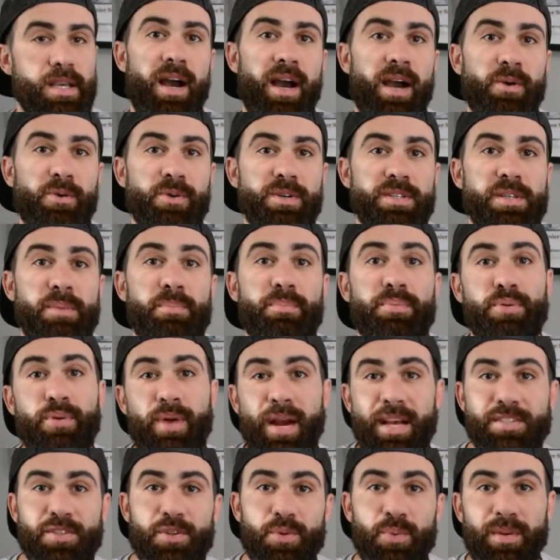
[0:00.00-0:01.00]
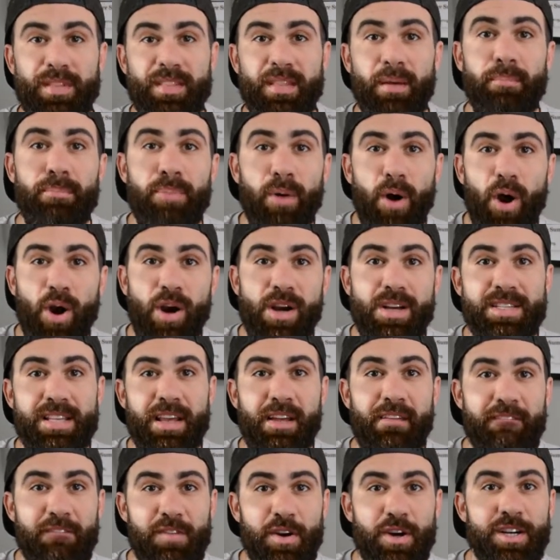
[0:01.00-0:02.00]
I was impressed with the bars at
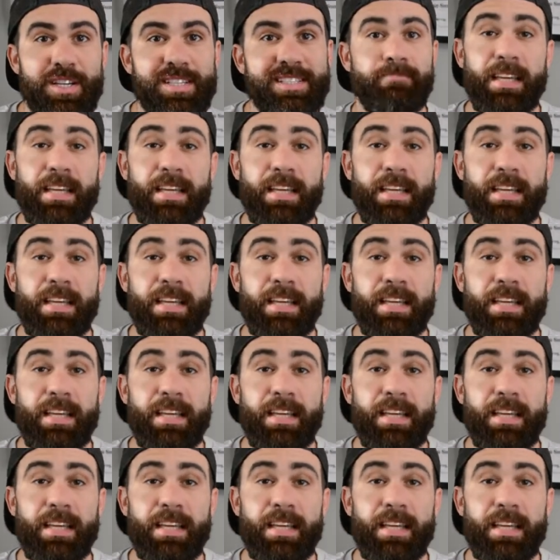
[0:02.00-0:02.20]
first.